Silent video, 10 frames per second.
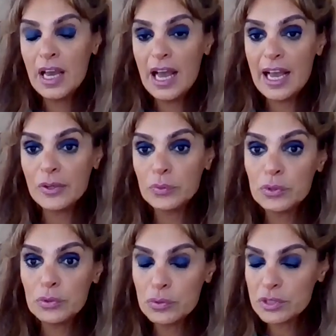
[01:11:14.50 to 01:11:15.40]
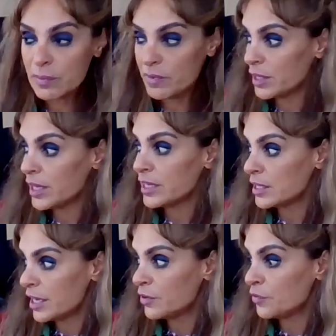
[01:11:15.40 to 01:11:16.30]
And we do something
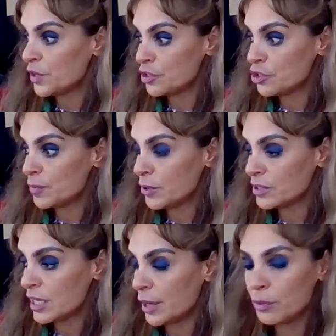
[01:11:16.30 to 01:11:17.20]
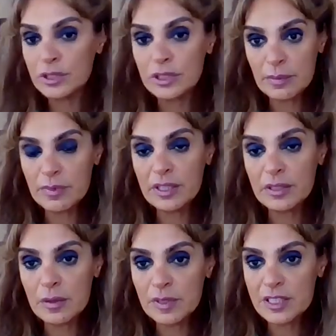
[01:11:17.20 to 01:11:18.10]
in French, because I want something in
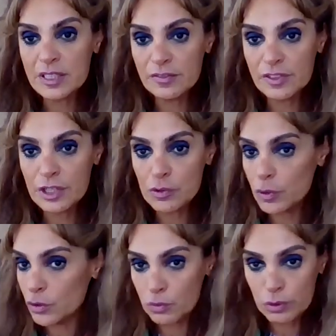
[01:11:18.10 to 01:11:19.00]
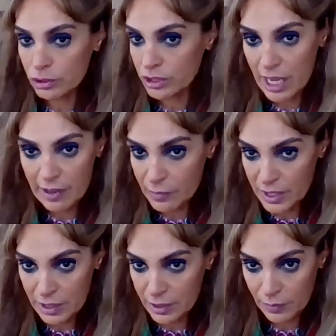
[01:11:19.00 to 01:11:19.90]
diabetes in French, because we don't have
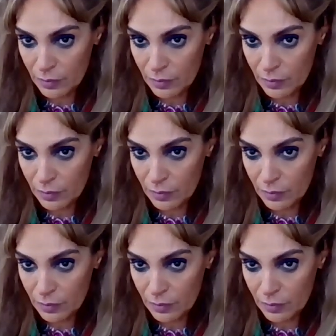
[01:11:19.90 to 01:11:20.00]
many.